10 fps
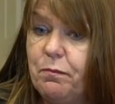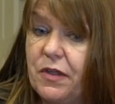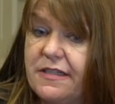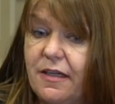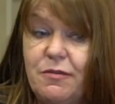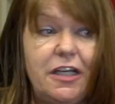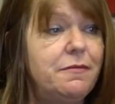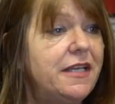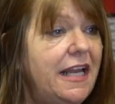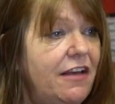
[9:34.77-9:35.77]

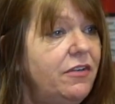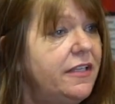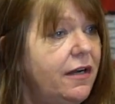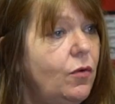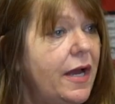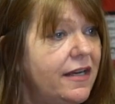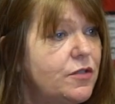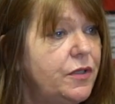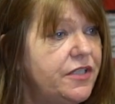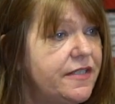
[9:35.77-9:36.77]
Sometimes they'll have a little
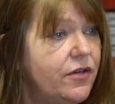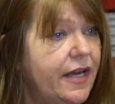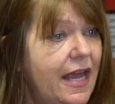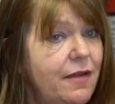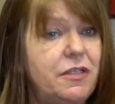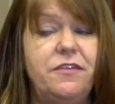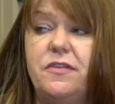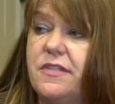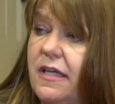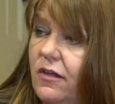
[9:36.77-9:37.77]
wax, which is okay, but if you
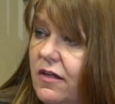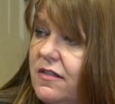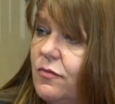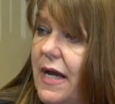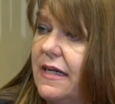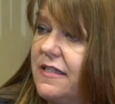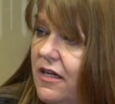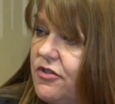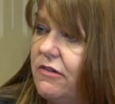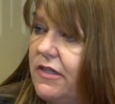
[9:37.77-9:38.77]
see a lot of wax,
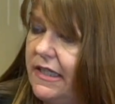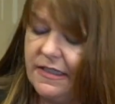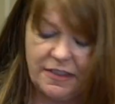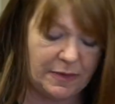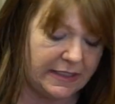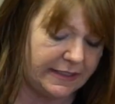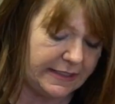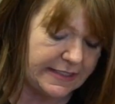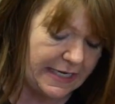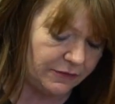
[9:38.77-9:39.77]
that generally needs to be
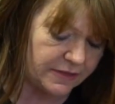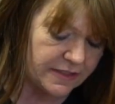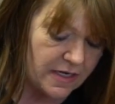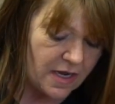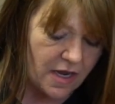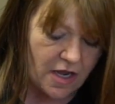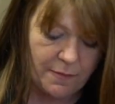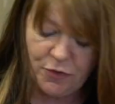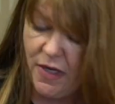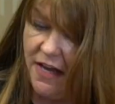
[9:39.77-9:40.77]
cleaned out.
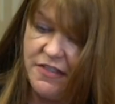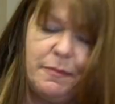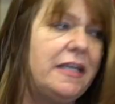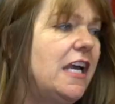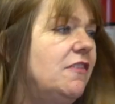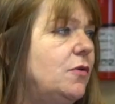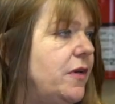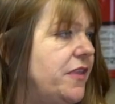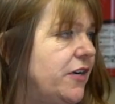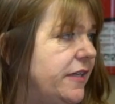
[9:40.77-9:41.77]
You have to be careful
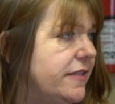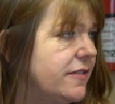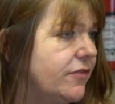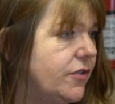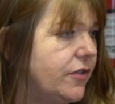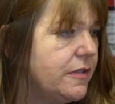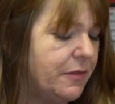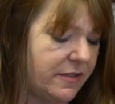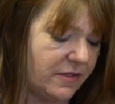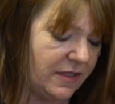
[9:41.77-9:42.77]
with their ears, of course,
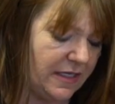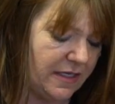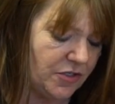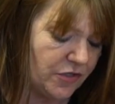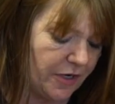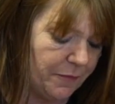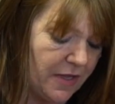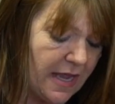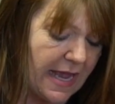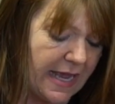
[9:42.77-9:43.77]
because of the eardrum.
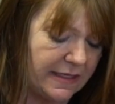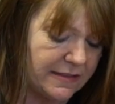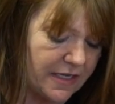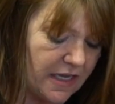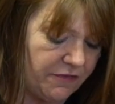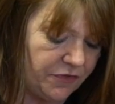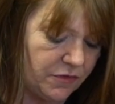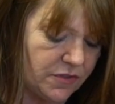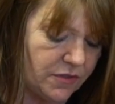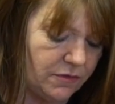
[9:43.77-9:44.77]
And if you
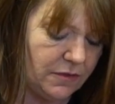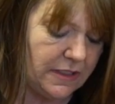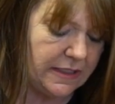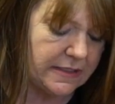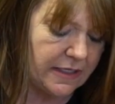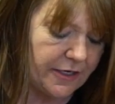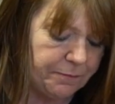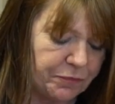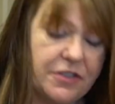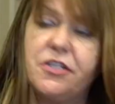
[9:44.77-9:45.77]
do need
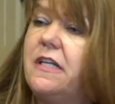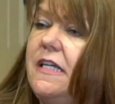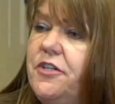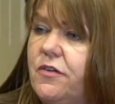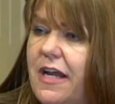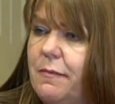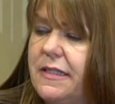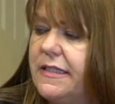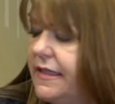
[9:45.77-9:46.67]
to clean your rabbit's